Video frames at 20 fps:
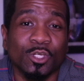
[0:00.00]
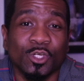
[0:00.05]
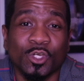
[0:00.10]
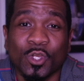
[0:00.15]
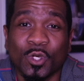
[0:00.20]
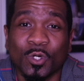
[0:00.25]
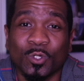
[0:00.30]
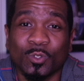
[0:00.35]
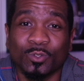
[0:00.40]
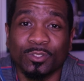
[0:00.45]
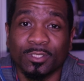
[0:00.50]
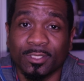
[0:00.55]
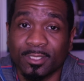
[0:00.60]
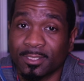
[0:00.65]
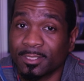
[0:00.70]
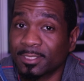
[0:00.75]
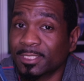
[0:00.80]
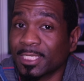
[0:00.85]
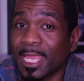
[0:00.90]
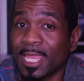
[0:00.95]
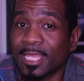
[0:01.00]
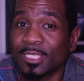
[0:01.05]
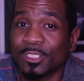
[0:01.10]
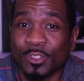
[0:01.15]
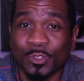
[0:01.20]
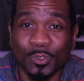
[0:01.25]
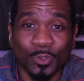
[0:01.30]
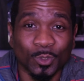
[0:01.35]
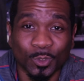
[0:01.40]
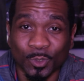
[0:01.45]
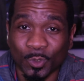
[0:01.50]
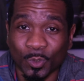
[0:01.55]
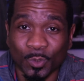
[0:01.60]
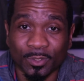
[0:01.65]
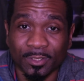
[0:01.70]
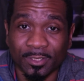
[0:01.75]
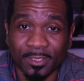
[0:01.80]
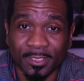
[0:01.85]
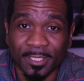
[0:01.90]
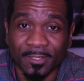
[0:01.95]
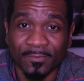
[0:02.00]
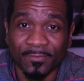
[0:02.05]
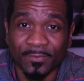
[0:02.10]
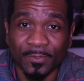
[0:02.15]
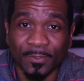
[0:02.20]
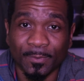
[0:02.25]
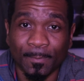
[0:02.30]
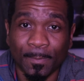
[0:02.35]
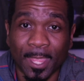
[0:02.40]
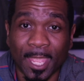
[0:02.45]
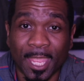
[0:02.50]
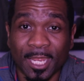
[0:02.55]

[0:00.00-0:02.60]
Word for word: know Jesus as your Lord and Savior